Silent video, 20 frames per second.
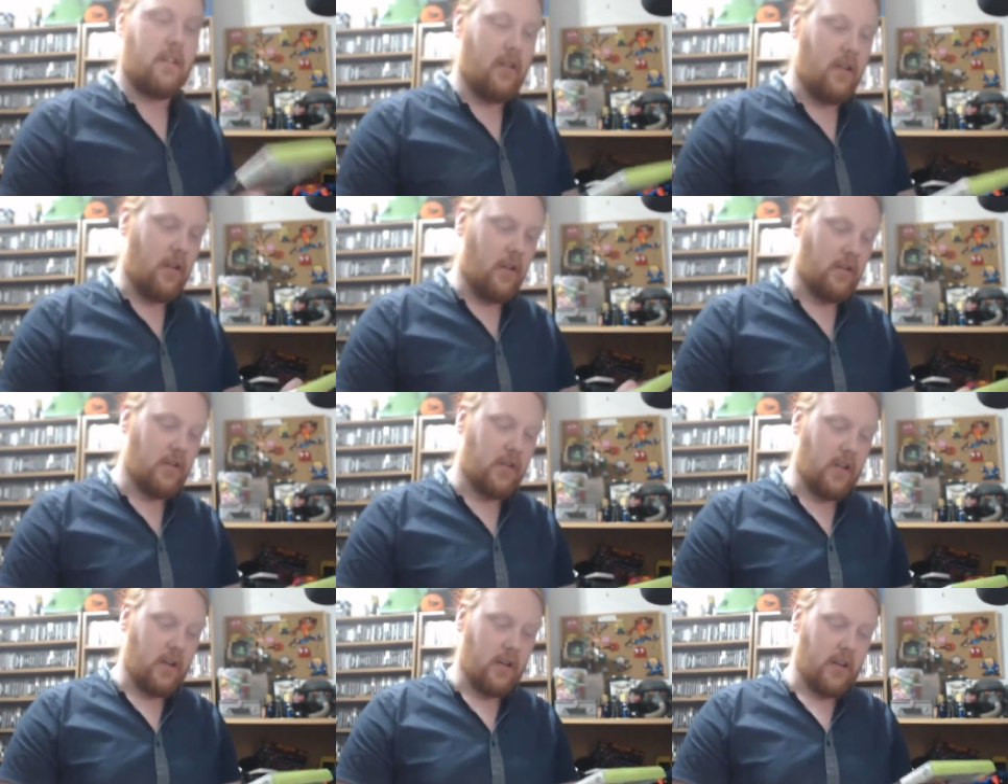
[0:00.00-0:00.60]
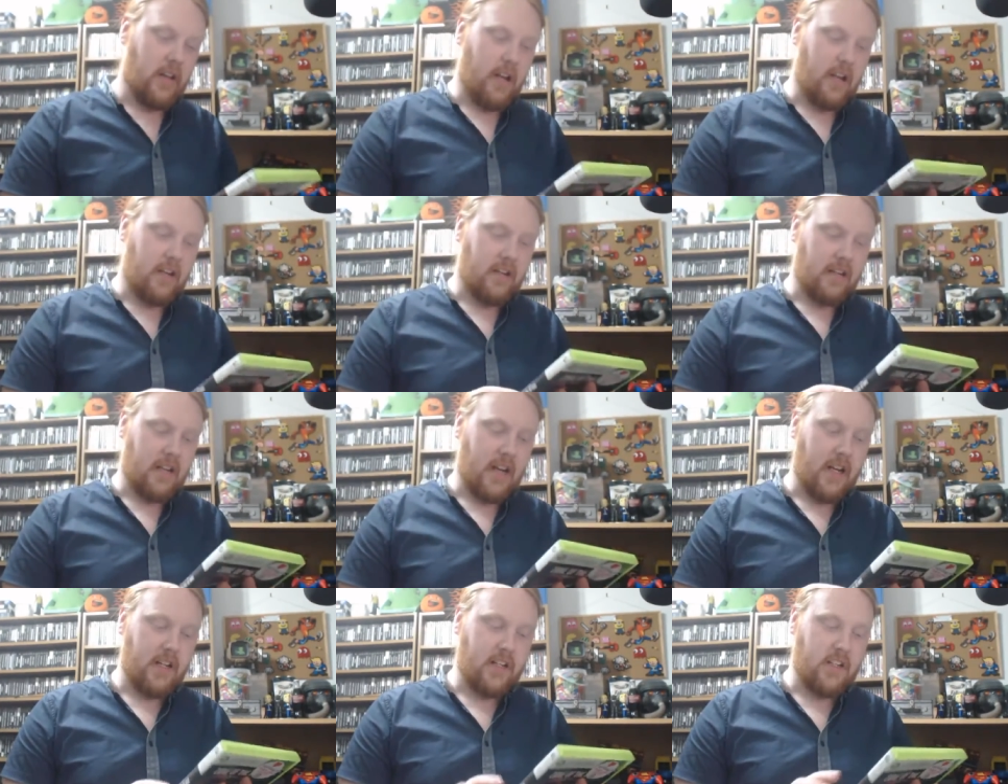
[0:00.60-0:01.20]
good old Zone of the
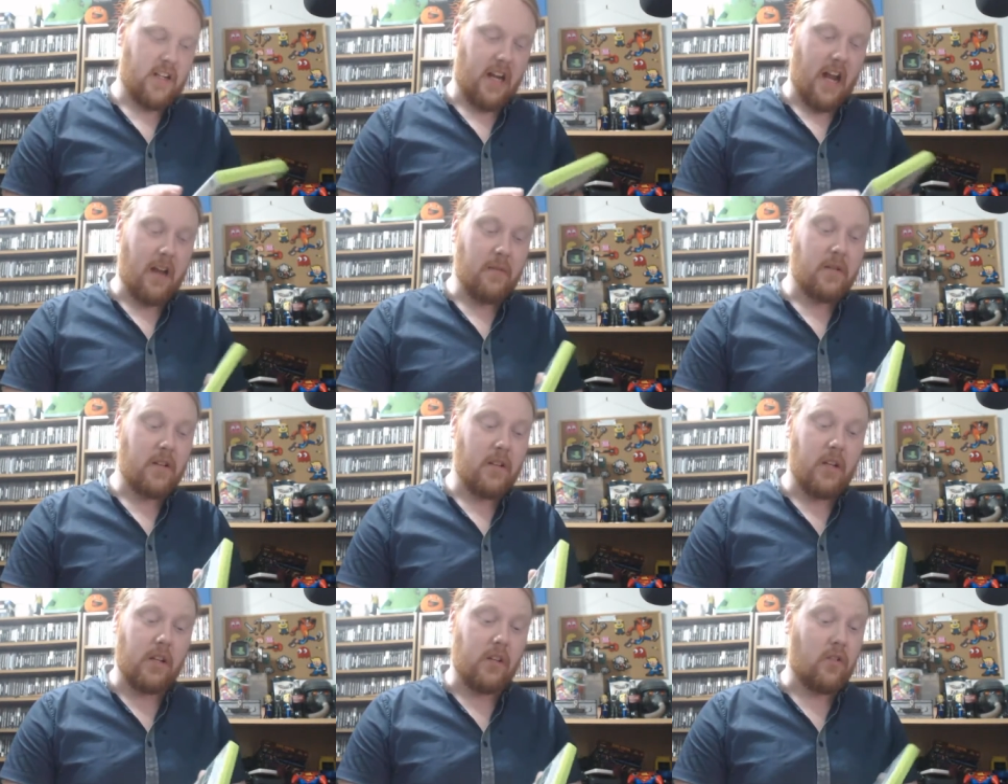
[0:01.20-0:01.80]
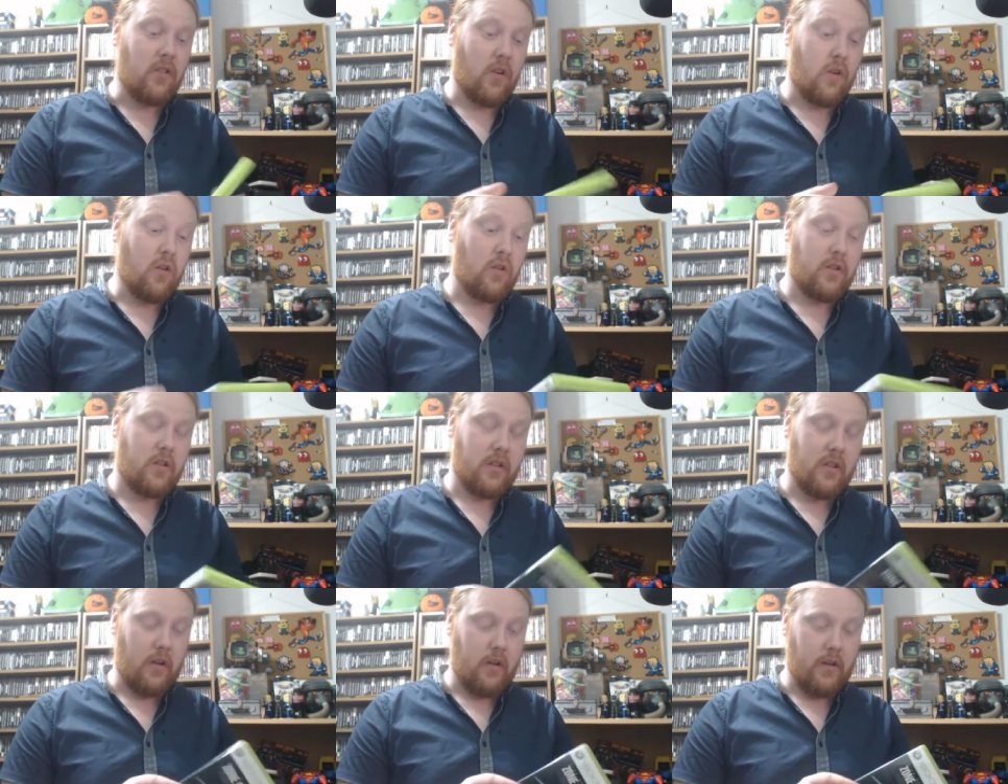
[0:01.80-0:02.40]
Enders HD. I absolutely
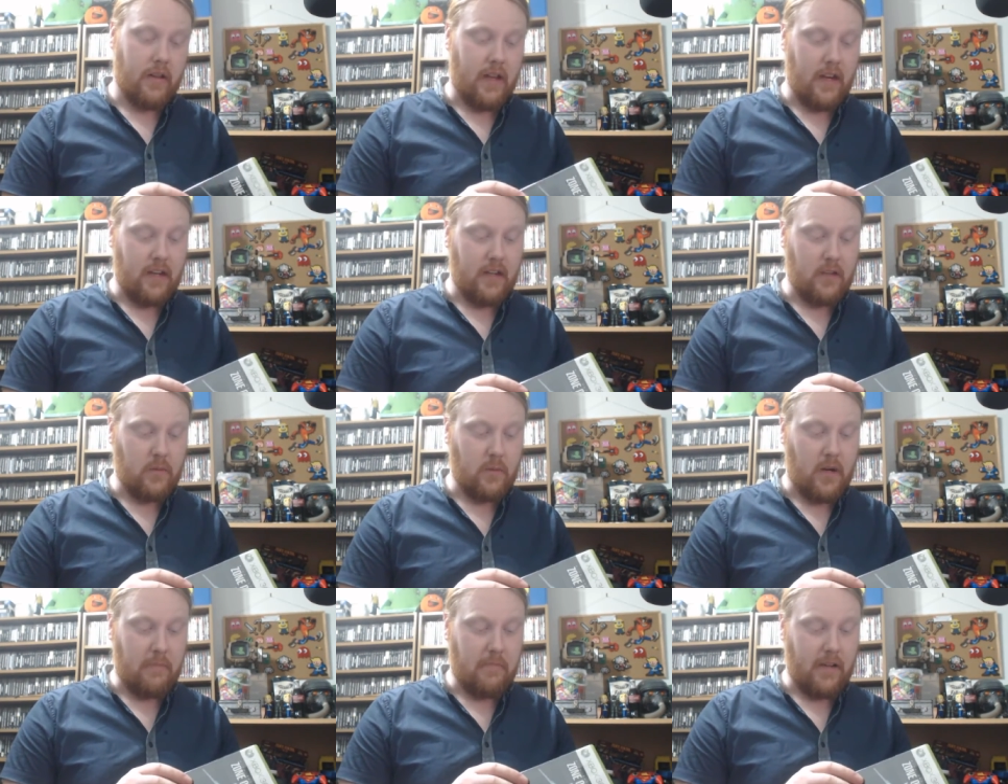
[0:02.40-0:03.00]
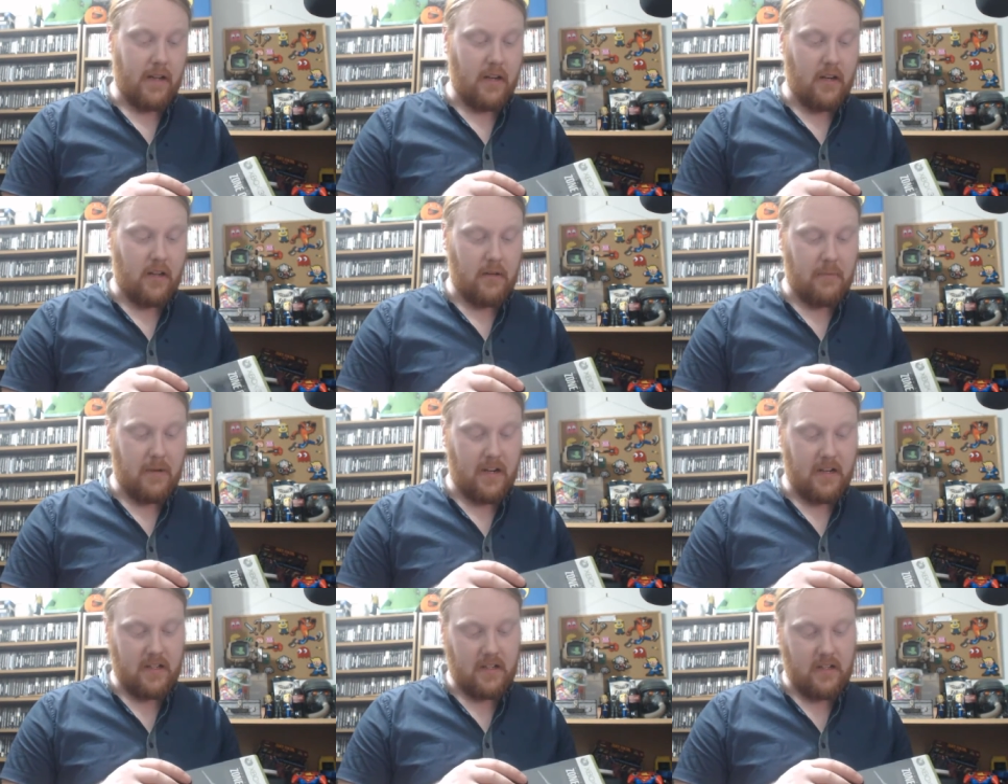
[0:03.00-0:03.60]
adored Zone of the Enders when I played it on the
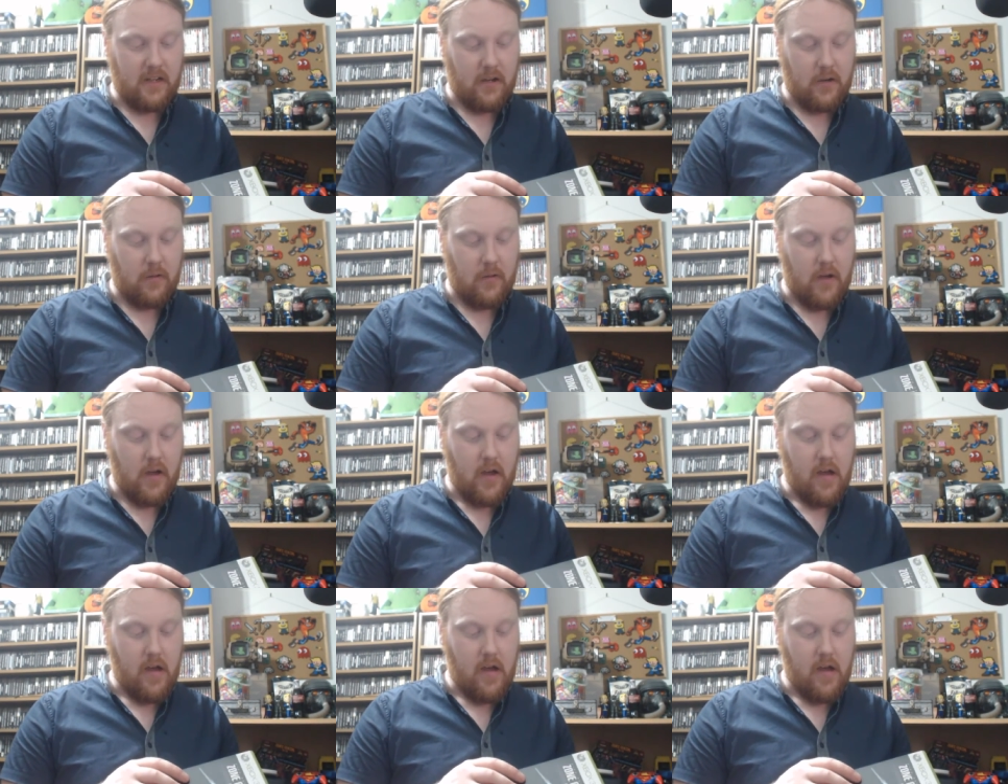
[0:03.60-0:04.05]
PS2.